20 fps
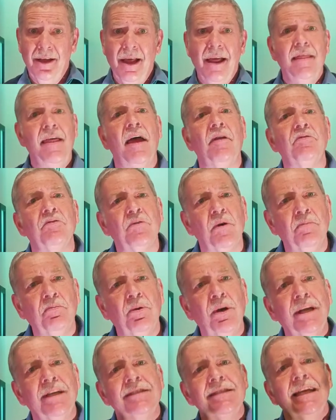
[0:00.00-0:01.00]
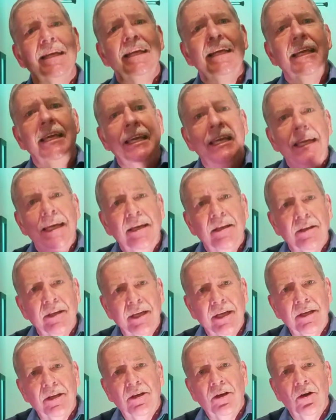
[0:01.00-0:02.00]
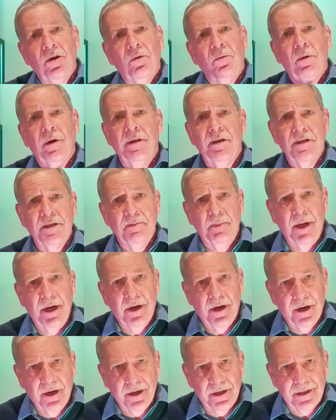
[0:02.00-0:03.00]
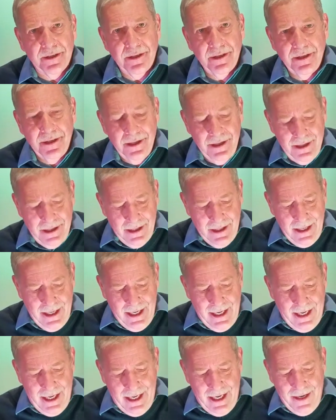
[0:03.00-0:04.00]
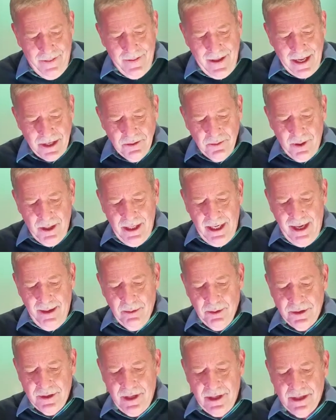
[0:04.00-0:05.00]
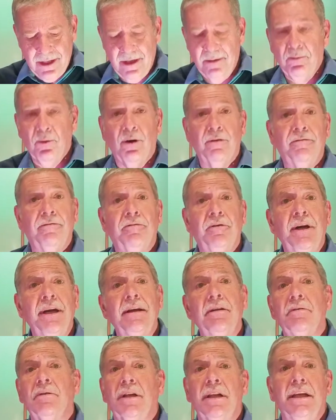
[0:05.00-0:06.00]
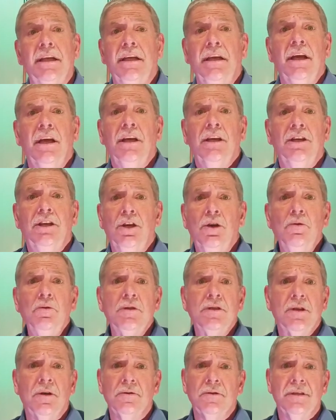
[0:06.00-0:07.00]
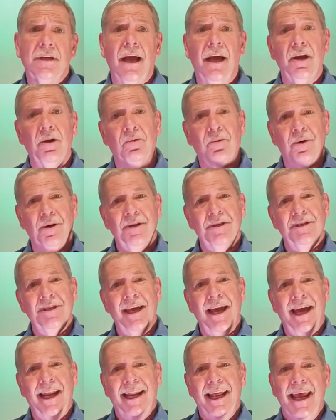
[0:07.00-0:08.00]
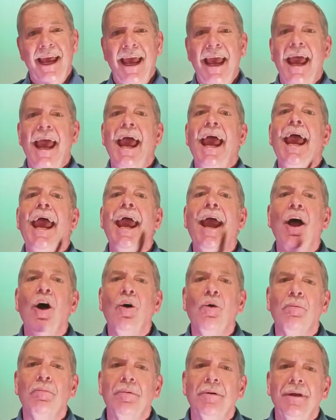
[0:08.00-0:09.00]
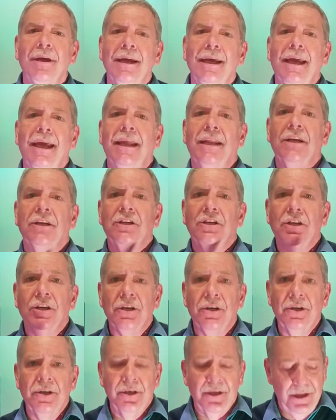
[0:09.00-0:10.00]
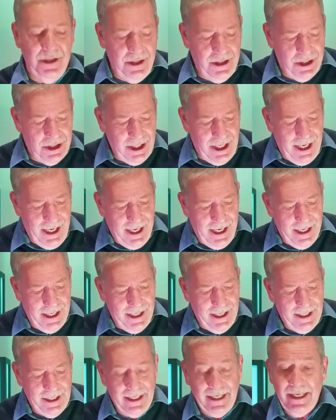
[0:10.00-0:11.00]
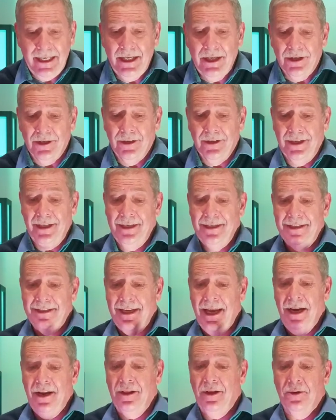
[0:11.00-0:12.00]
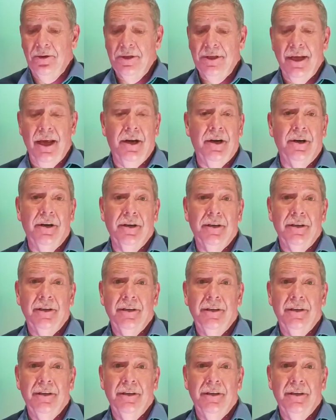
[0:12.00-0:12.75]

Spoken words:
That's what brings healing where there's been hurt. And that's what enables us to more frequently use those kind of words that help and encourage and heal instead of those that hurt.